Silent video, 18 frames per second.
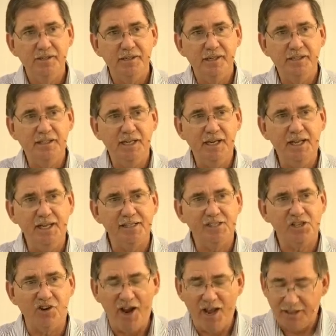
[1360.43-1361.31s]
And the
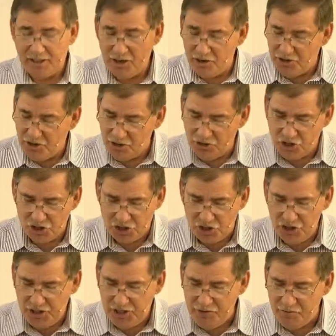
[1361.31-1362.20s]
idiots are out there, they're just
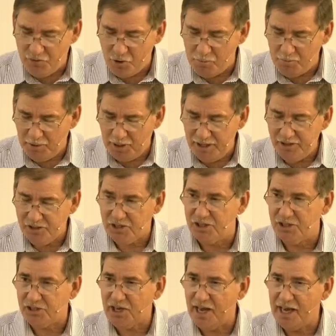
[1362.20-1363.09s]
looking for a place
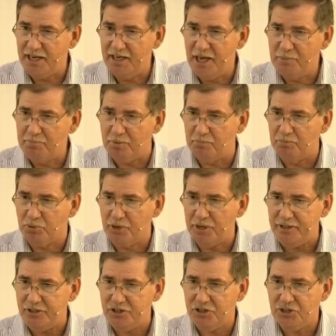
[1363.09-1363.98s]
to stand up and
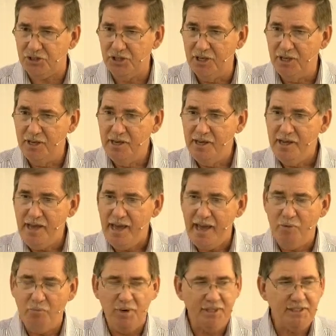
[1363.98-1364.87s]
preach.
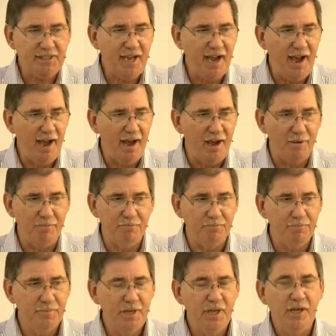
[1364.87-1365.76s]
And with time,
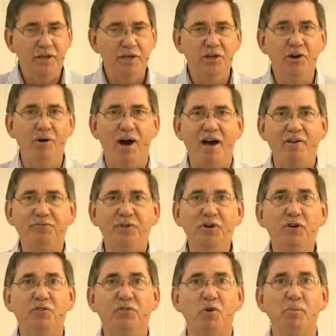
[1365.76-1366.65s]
you know, I
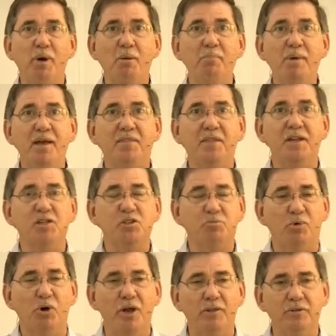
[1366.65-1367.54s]
feel for my
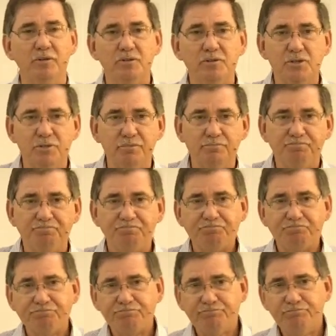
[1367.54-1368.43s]
Methodist brothers
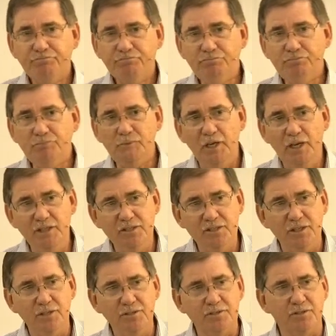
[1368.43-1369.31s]
and
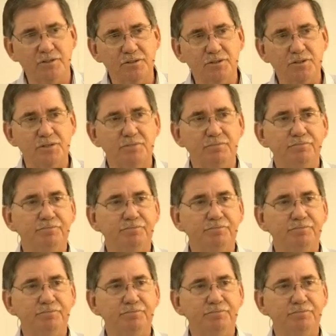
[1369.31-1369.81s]
sisters.